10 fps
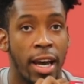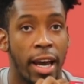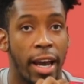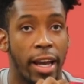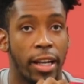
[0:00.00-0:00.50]

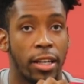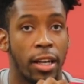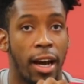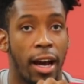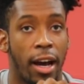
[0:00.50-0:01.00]
And
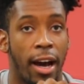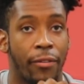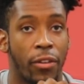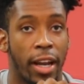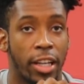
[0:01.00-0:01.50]

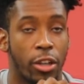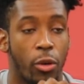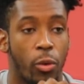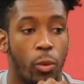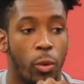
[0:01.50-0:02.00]
I feel like,
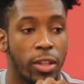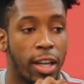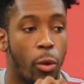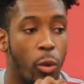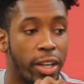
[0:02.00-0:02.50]
once
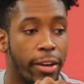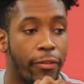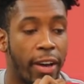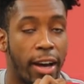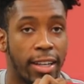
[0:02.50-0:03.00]
I want to
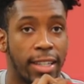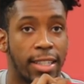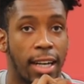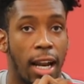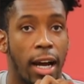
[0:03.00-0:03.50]
get fouled and get
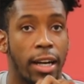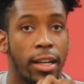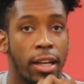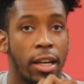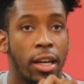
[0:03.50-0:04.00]
to the line,
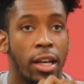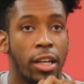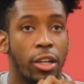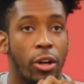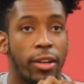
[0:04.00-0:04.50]

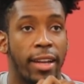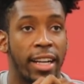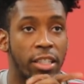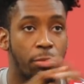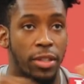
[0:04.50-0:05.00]

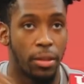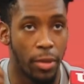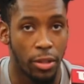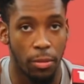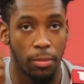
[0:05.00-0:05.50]
that just puts the
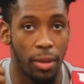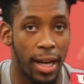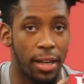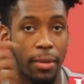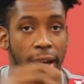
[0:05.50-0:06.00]
mental
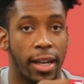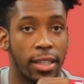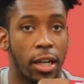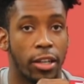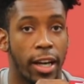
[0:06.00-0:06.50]
block in my head.
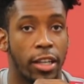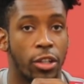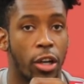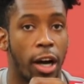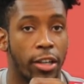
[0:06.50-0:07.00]
Like, oh,
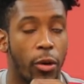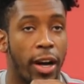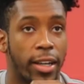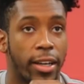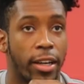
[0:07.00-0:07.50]
yeah, I know
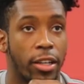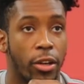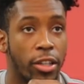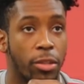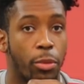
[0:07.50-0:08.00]
I can get,
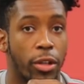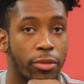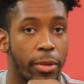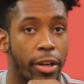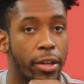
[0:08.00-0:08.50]
easy points
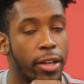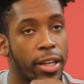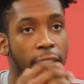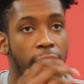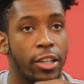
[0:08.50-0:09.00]
from here.
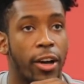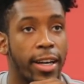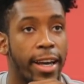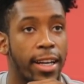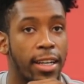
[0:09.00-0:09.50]
And, I
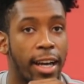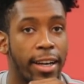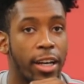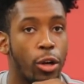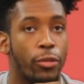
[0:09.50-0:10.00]

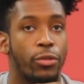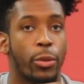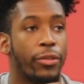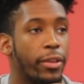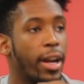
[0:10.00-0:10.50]
can't go
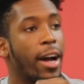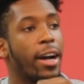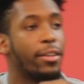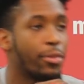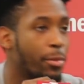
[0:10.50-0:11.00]
3 for
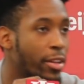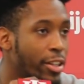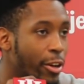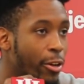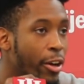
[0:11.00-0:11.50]
9 from
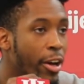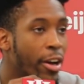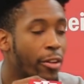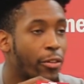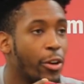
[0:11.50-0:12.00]

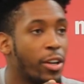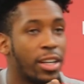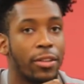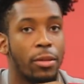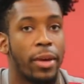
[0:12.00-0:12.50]
the, field
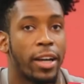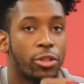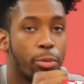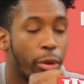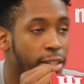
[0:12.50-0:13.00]
and leave them
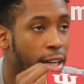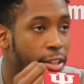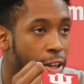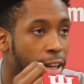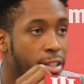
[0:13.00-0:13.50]
extra points out
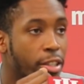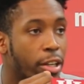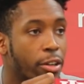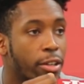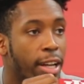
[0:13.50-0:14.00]
there.
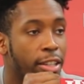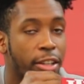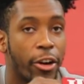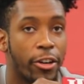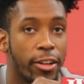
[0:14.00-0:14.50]
That's
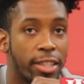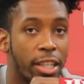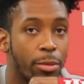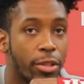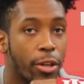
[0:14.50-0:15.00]
hurting our
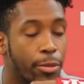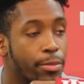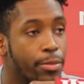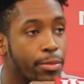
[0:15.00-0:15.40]
team. So.